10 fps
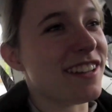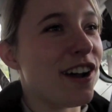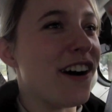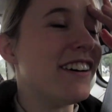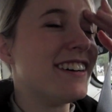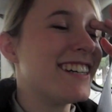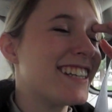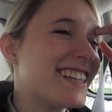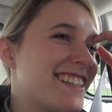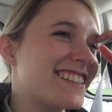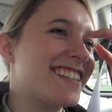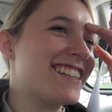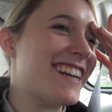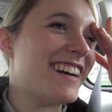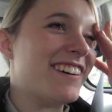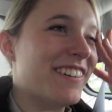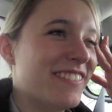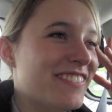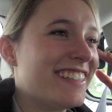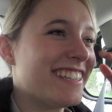no, I think I'll just stay
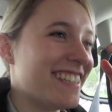home.